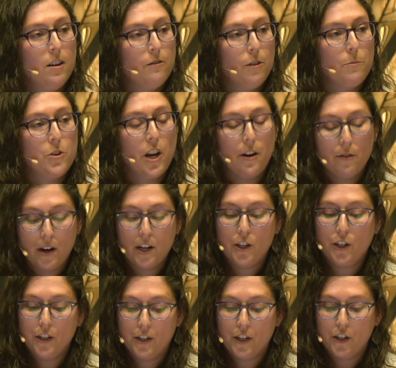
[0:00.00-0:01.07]
from
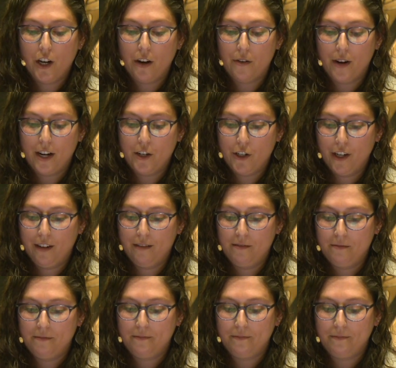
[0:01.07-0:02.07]
generation to generation.